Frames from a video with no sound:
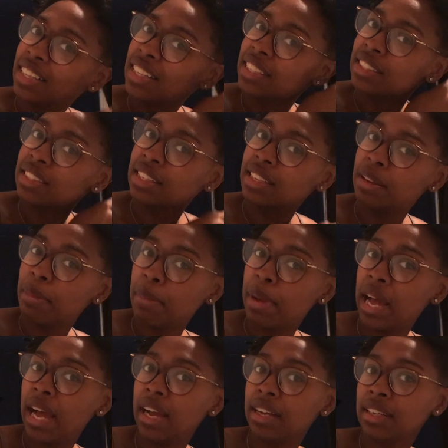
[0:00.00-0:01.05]
at least in the
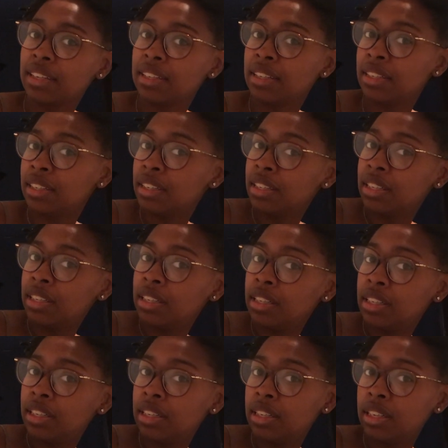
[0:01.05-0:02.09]
back.
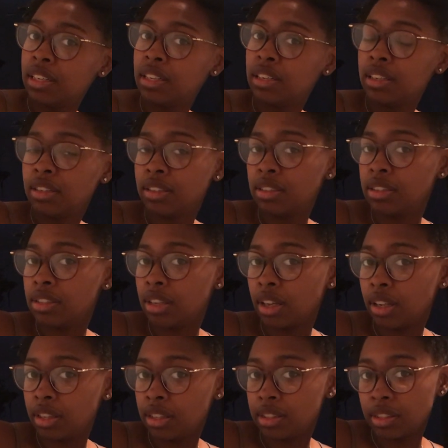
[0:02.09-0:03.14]
It's
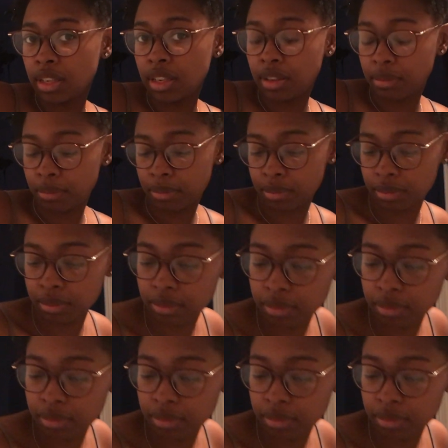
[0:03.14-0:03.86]
all the same.